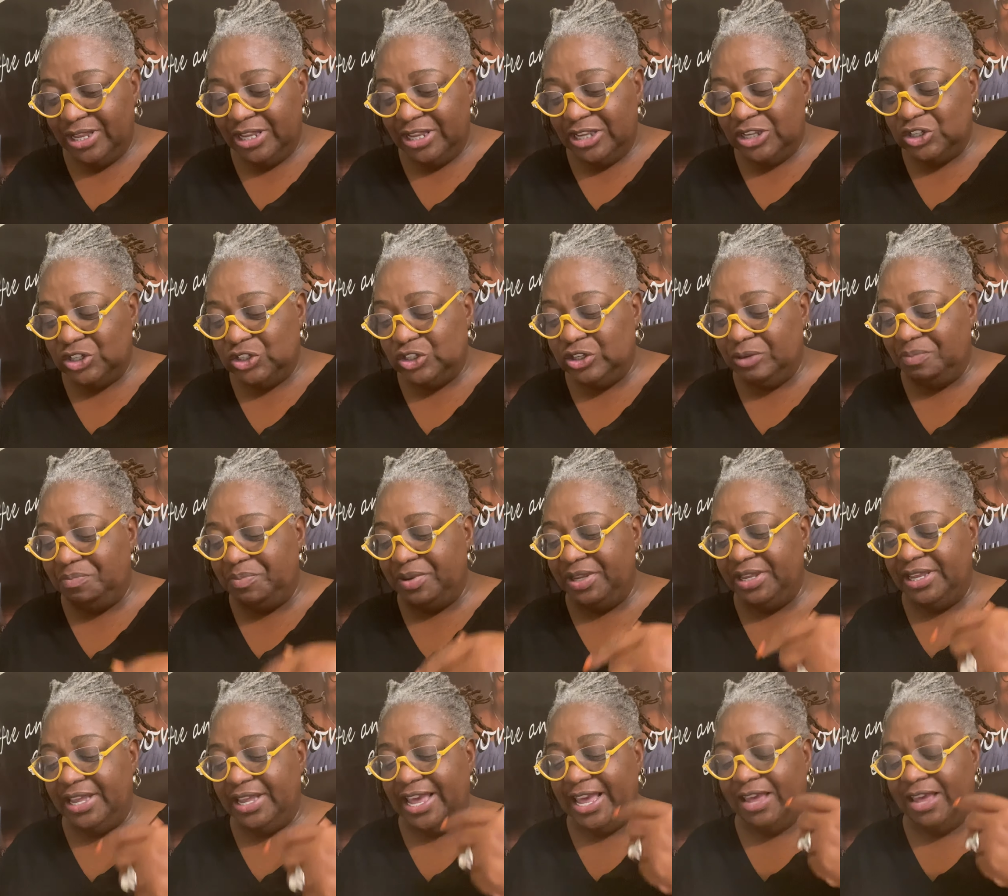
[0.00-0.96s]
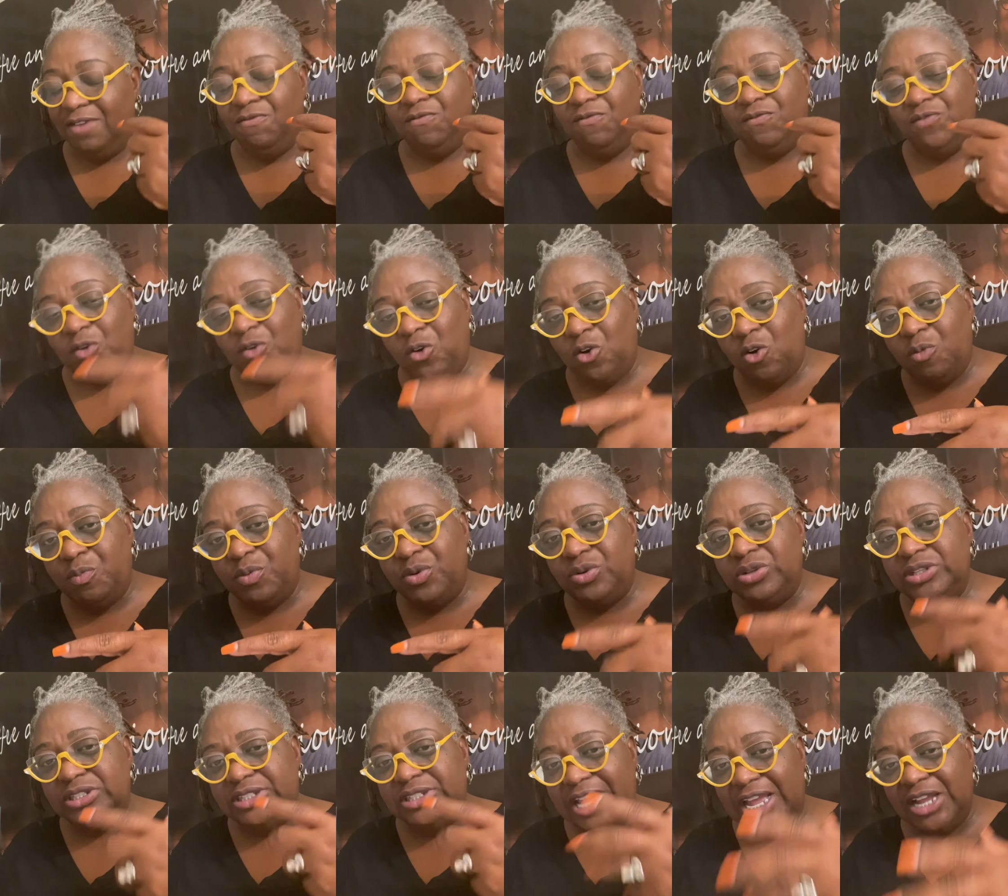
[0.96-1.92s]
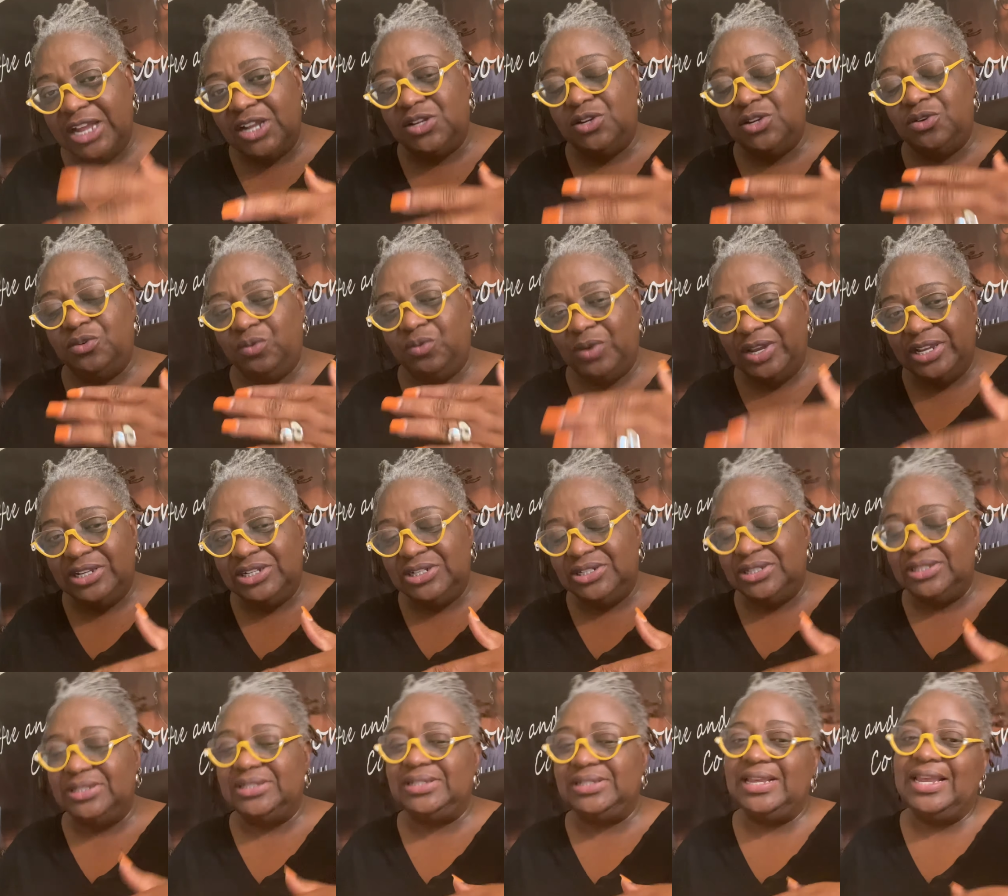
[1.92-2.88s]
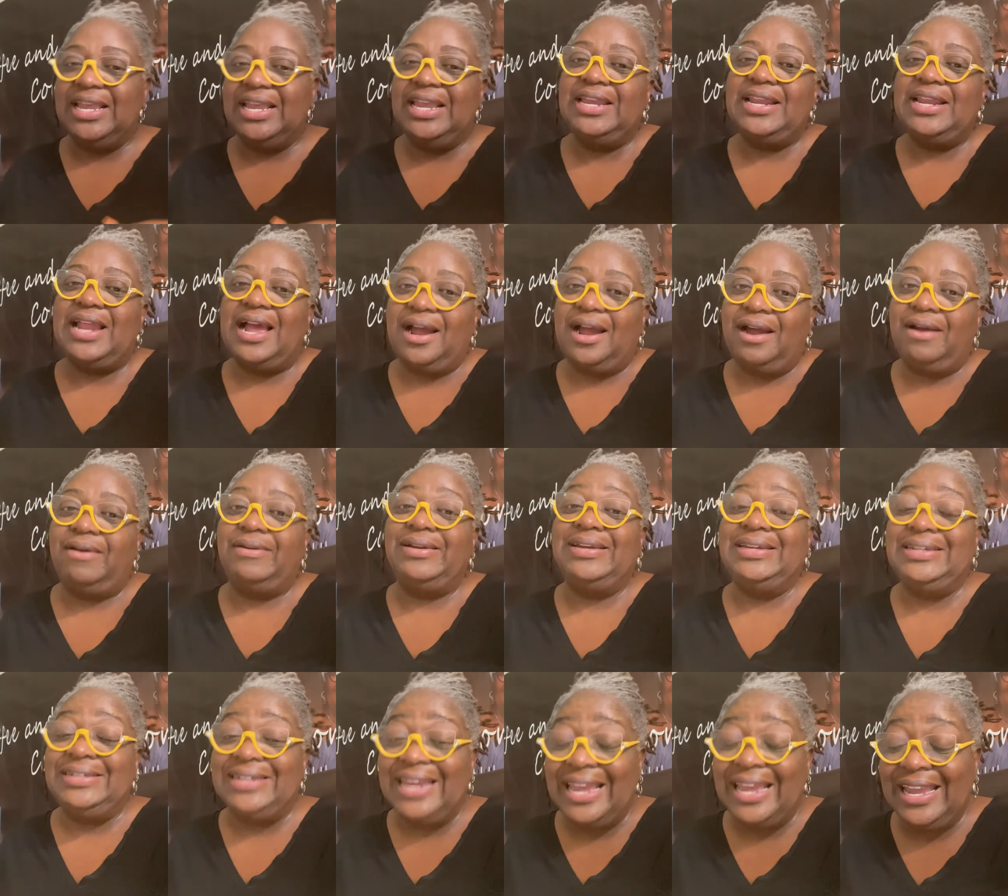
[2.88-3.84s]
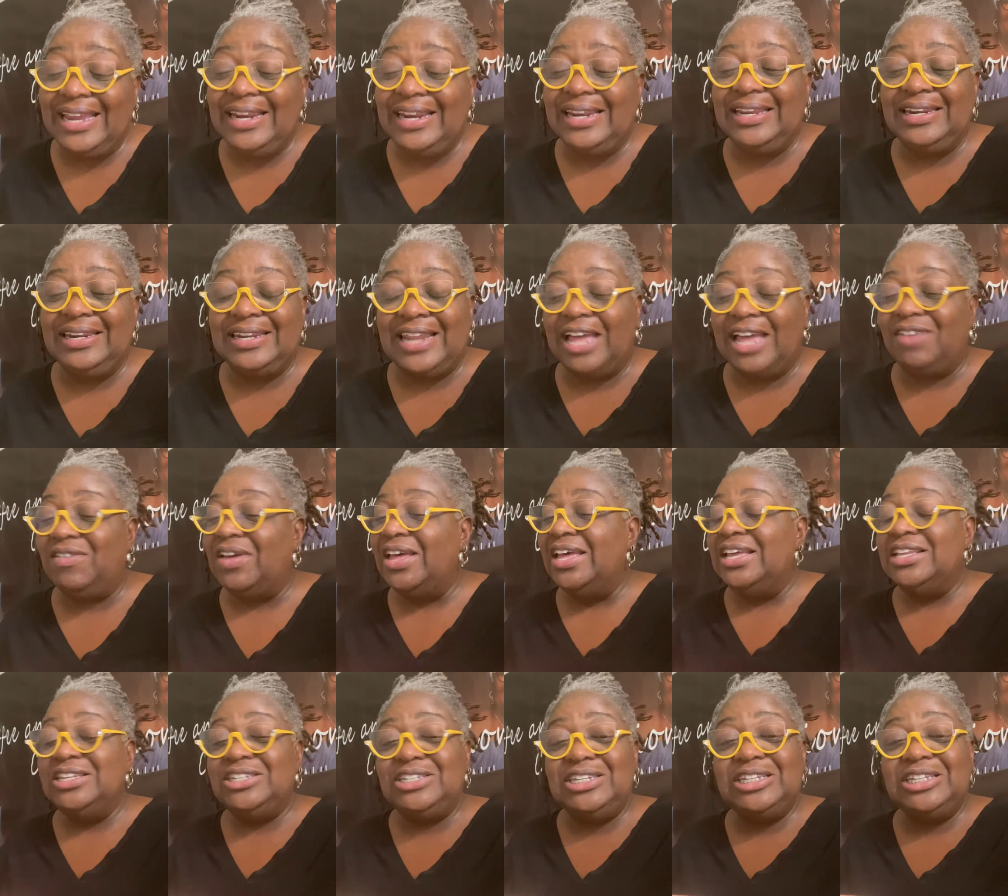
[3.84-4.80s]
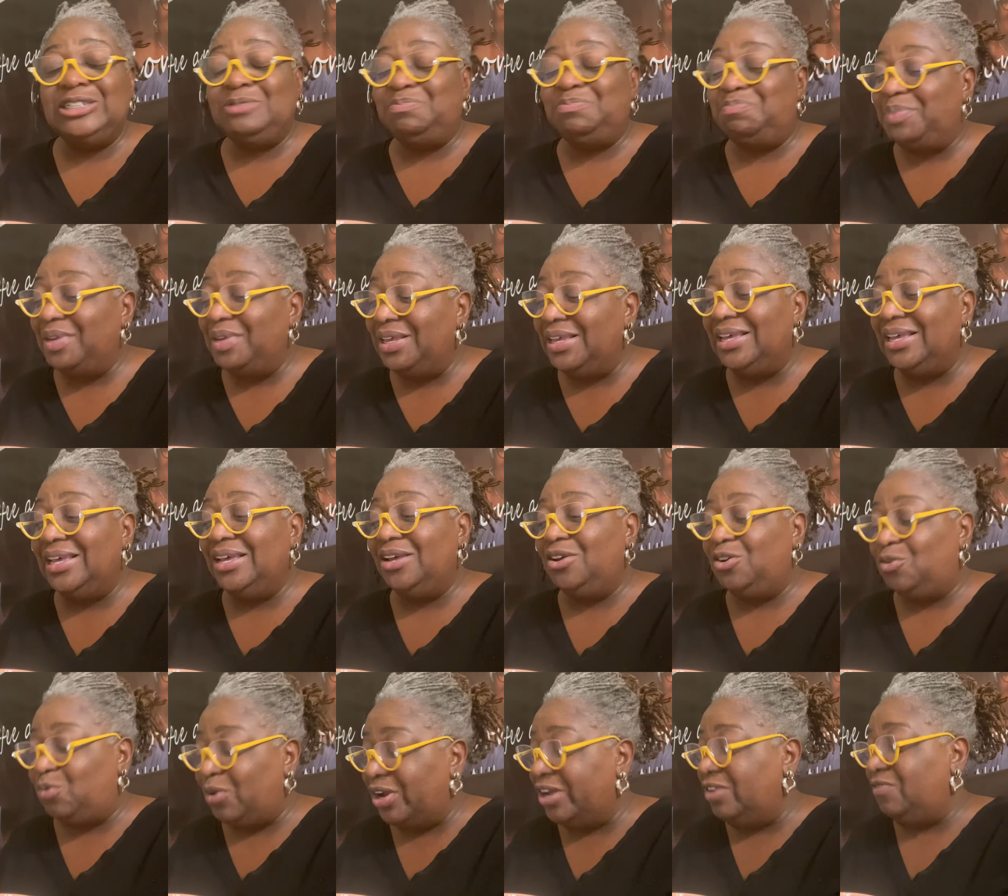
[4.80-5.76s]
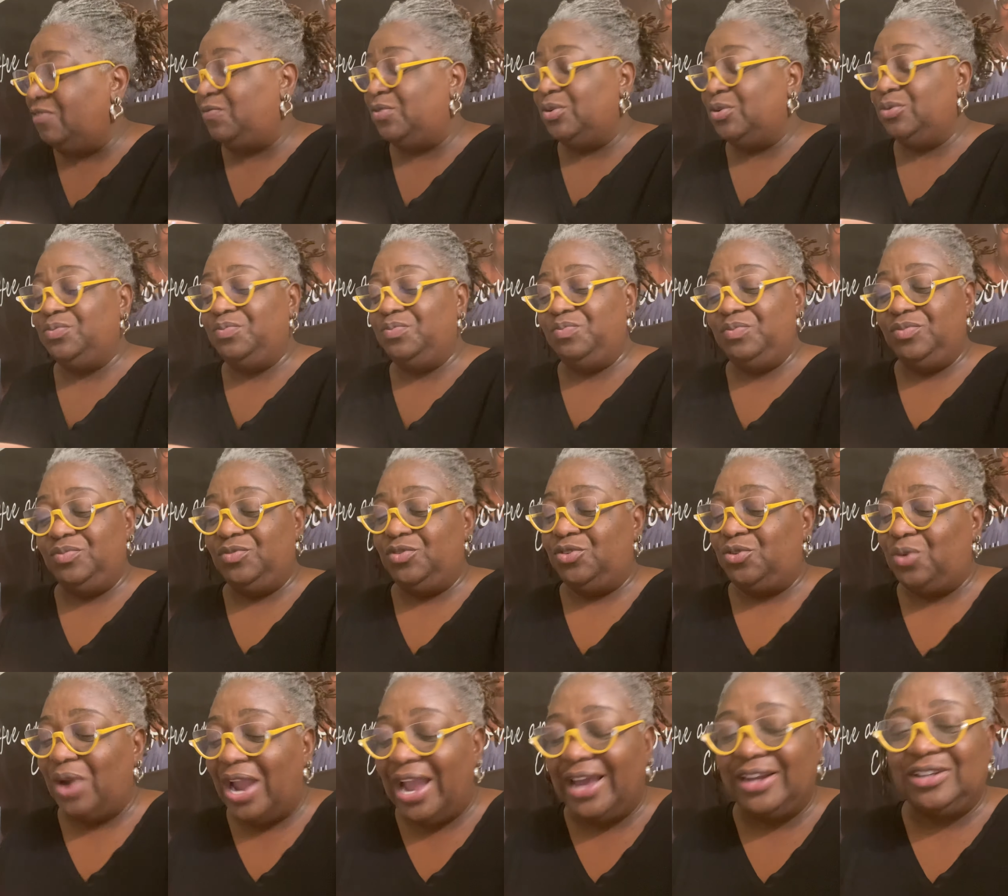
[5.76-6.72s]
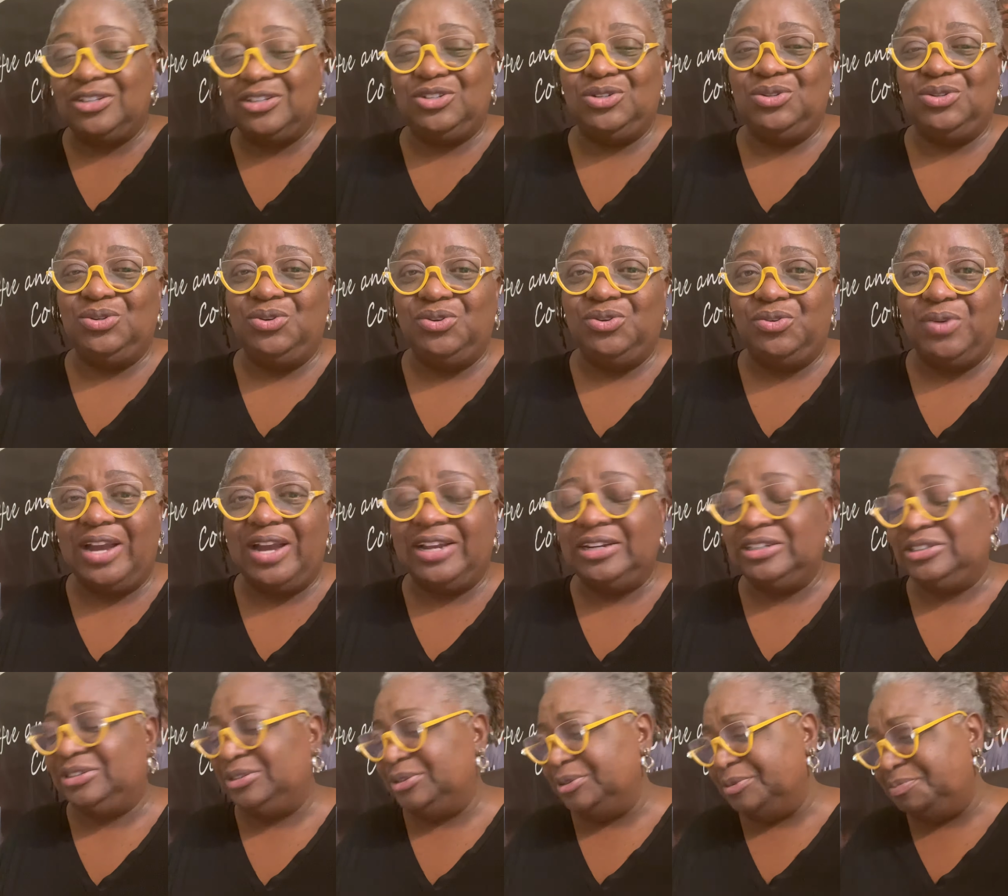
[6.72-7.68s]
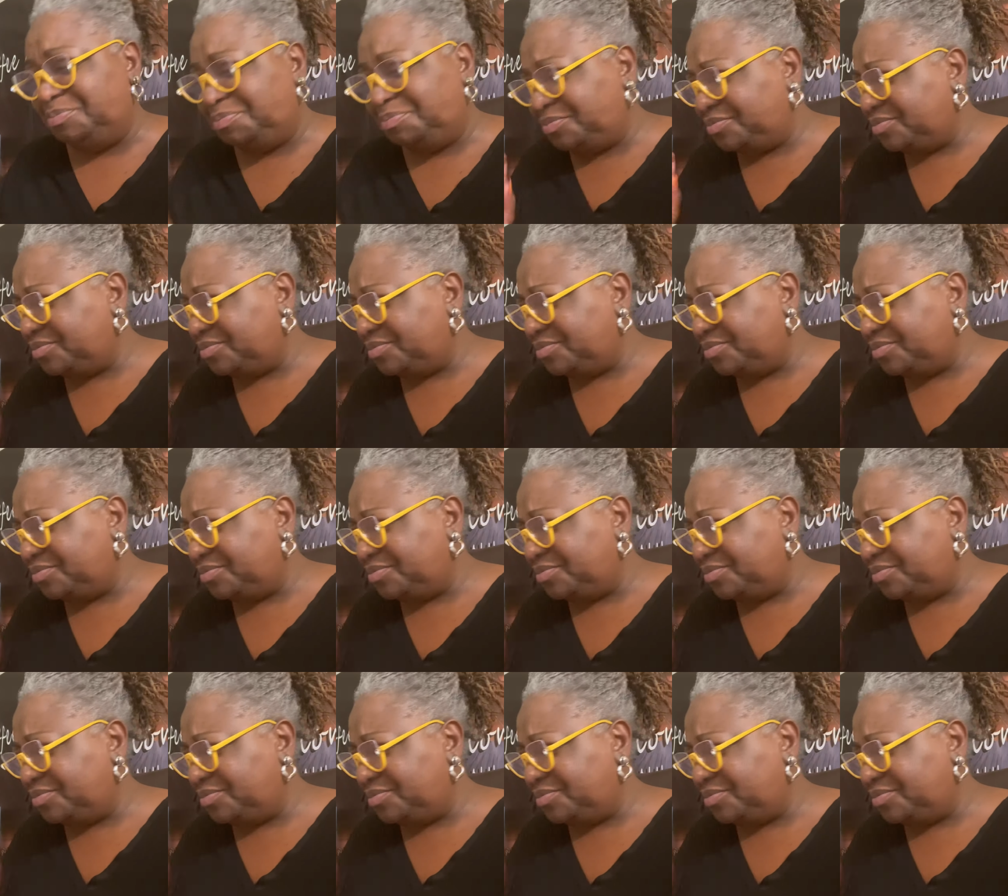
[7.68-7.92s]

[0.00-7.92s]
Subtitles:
should be a verbal declaration in our daily life. Just being grateful, gratitude.